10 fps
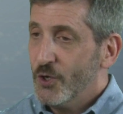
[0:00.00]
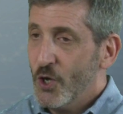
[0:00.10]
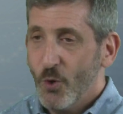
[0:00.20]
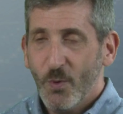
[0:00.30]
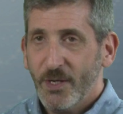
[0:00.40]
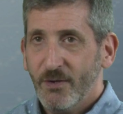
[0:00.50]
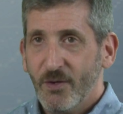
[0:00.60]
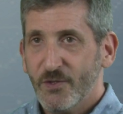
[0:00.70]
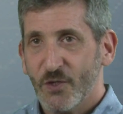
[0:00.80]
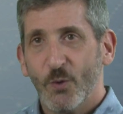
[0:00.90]
No
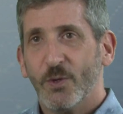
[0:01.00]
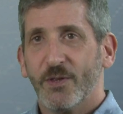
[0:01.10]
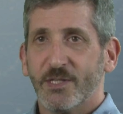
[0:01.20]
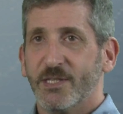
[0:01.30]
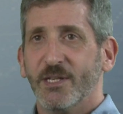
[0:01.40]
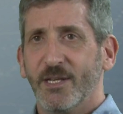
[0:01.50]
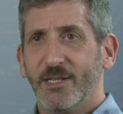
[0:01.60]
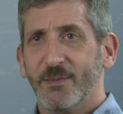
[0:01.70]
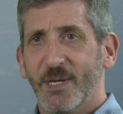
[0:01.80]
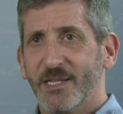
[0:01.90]
one zoned the
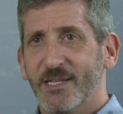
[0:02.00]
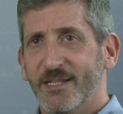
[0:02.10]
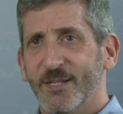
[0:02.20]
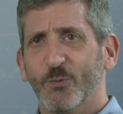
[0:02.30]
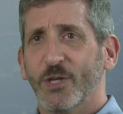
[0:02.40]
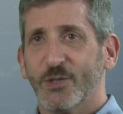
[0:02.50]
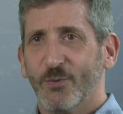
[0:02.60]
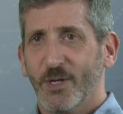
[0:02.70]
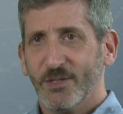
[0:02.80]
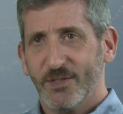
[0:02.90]
city to make the Indian
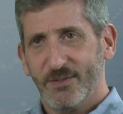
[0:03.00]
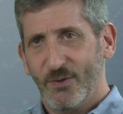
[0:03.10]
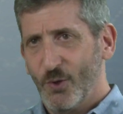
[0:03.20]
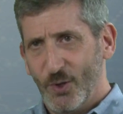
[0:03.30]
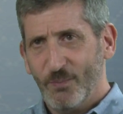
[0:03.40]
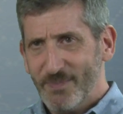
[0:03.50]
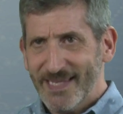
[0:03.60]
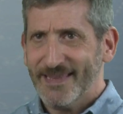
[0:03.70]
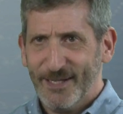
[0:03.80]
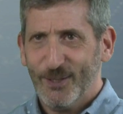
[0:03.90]
restaurants all
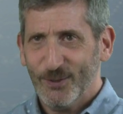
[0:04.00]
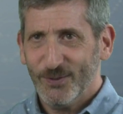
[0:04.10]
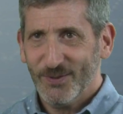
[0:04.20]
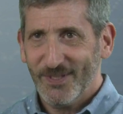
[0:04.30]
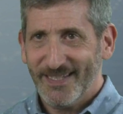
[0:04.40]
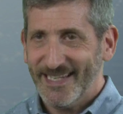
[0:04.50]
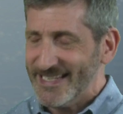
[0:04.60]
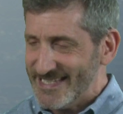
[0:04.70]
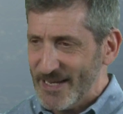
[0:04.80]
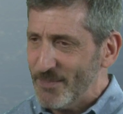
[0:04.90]
be there.
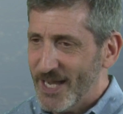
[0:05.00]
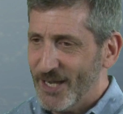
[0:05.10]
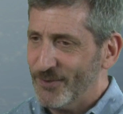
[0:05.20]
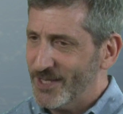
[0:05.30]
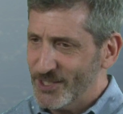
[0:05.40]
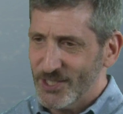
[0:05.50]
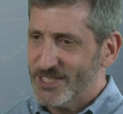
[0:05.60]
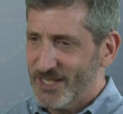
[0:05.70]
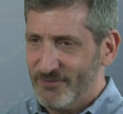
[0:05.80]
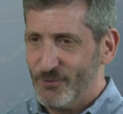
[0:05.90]
Yet somehow they
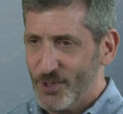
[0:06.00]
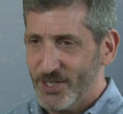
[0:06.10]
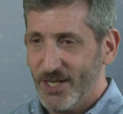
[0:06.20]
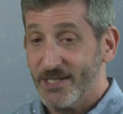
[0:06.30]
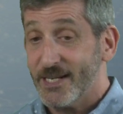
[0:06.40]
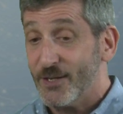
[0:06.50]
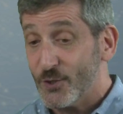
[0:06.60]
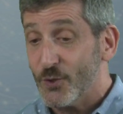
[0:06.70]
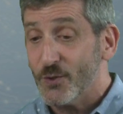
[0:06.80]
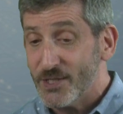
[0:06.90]
just self-organized. And
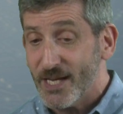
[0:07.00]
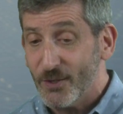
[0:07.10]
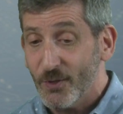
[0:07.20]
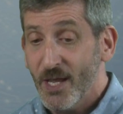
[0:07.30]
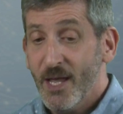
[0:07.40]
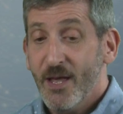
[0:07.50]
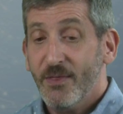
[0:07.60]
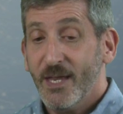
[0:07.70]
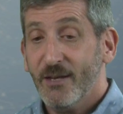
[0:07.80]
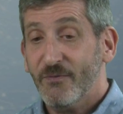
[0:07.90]
it turns out
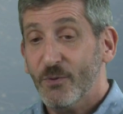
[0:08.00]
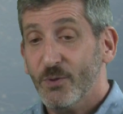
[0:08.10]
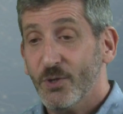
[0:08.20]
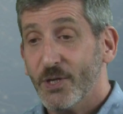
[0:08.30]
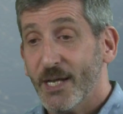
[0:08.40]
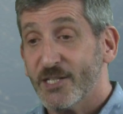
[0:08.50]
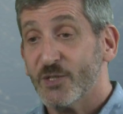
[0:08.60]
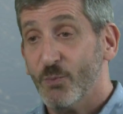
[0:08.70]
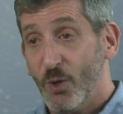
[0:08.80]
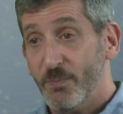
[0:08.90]
that if you look at
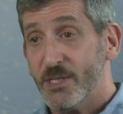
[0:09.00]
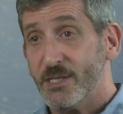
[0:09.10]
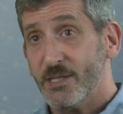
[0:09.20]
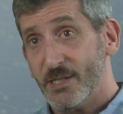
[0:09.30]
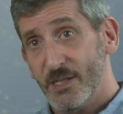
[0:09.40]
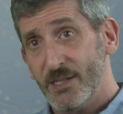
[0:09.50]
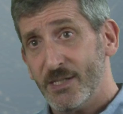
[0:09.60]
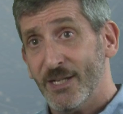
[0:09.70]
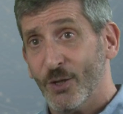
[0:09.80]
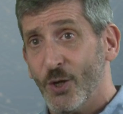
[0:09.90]
small
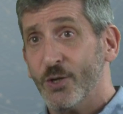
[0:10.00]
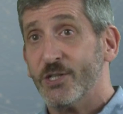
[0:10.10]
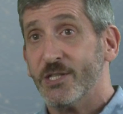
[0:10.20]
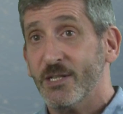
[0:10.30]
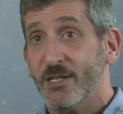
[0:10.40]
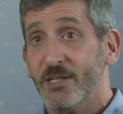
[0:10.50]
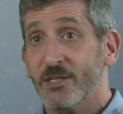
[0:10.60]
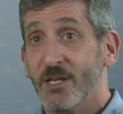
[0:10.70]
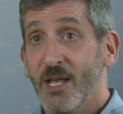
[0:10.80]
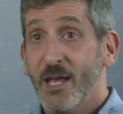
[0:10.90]
businesses in large
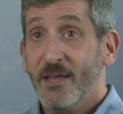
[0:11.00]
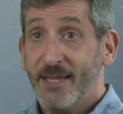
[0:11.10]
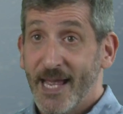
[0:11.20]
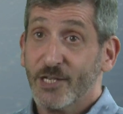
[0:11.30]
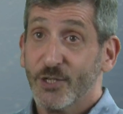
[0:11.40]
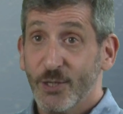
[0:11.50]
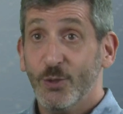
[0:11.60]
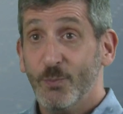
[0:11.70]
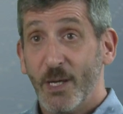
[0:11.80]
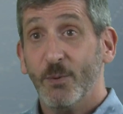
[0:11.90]
cities, they actually
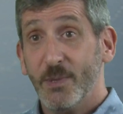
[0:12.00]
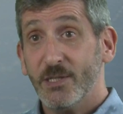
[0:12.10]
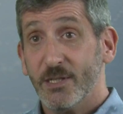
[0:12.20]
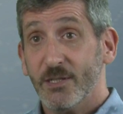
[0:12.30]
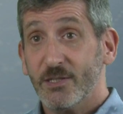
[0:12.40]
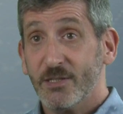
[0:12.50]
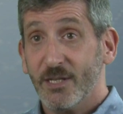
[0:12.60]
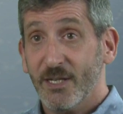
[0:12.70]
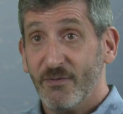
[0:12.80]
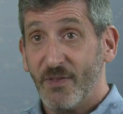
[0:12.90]
do better business
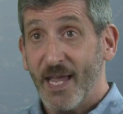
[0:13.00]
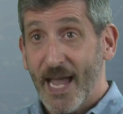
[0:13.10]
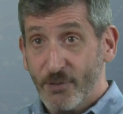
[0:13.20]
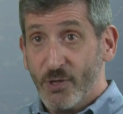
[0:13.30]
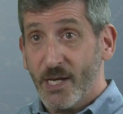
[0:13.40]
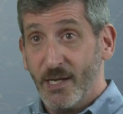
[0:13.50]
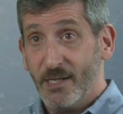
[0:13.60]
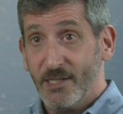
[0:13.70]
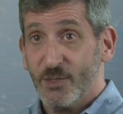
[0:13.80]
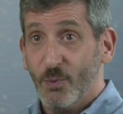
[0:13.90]
if they
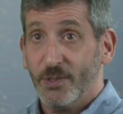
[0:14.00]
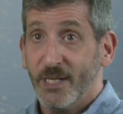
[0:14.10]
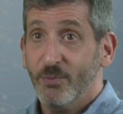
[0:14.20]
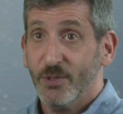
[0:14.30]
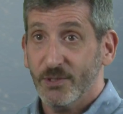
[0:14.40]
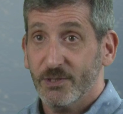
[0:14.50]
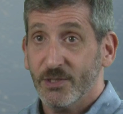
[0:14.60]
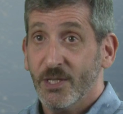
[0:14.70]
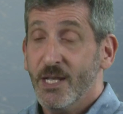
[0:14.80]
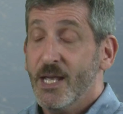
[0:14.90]
aggregate in small neighborhoods.